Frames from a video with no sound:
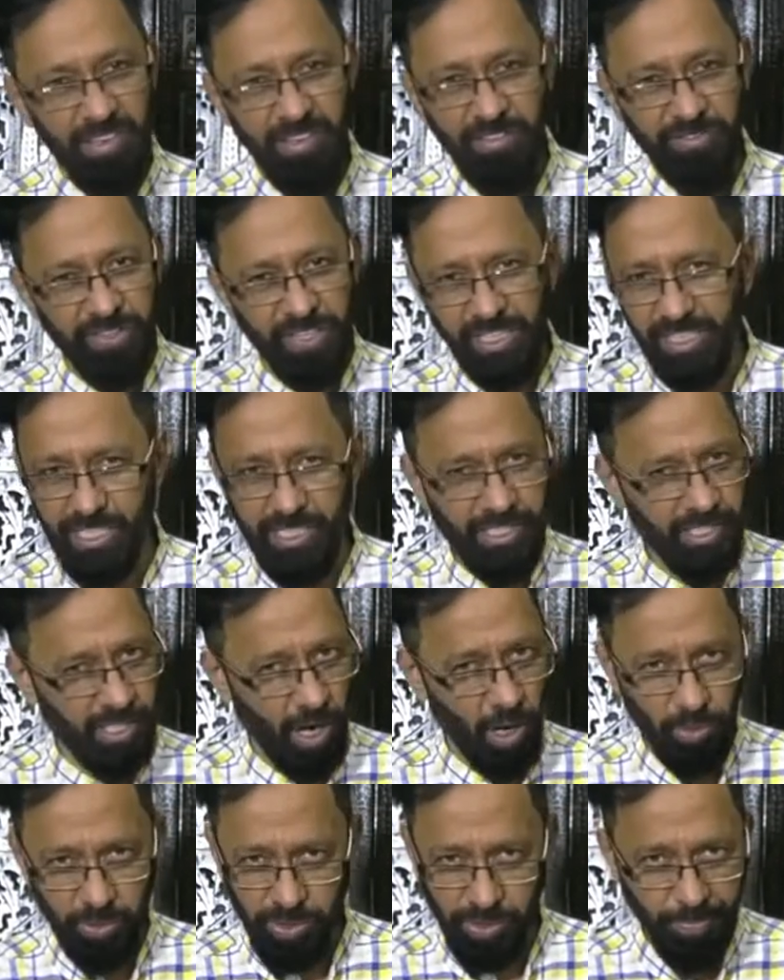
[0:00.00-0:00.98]
Further
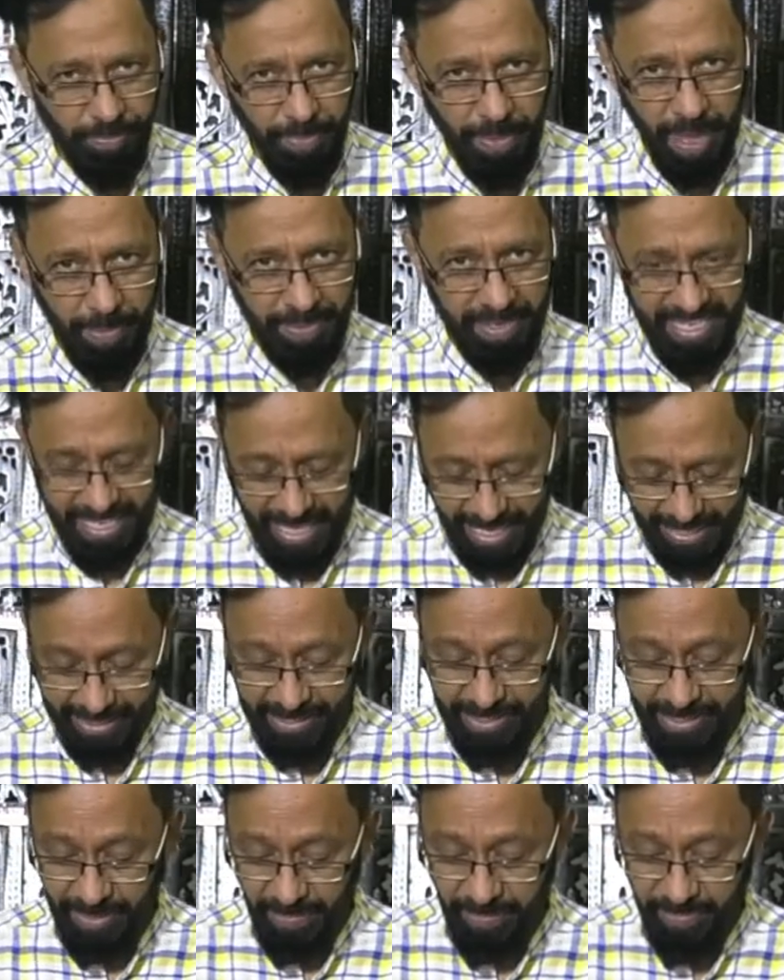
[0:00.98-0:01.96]
south, maybe
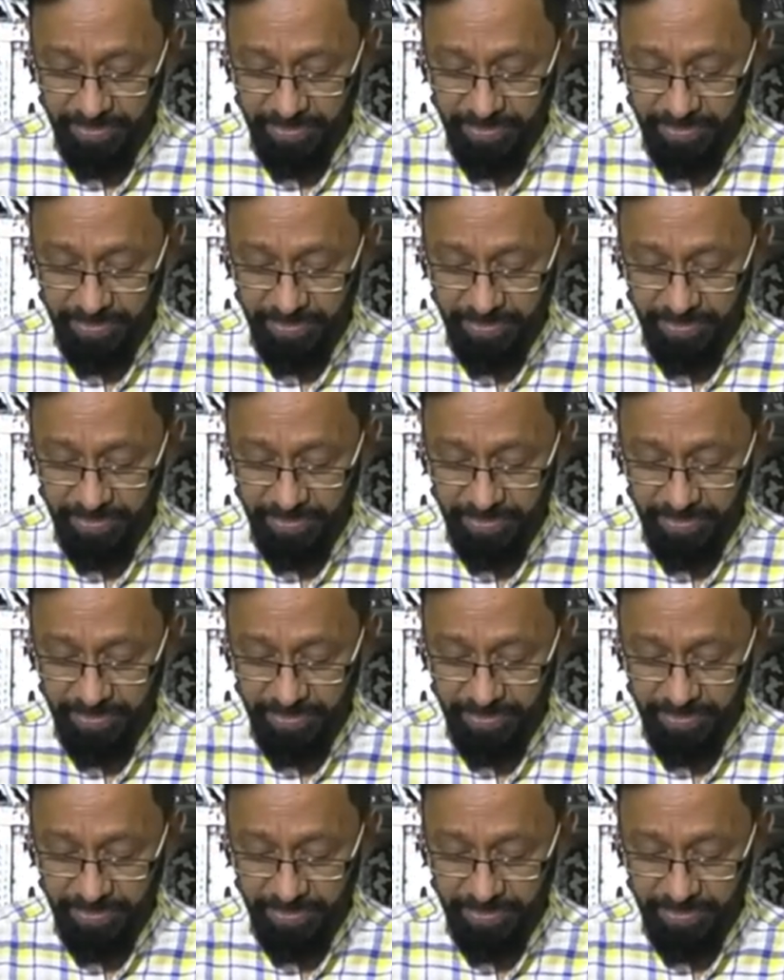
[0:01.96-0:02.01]
yes.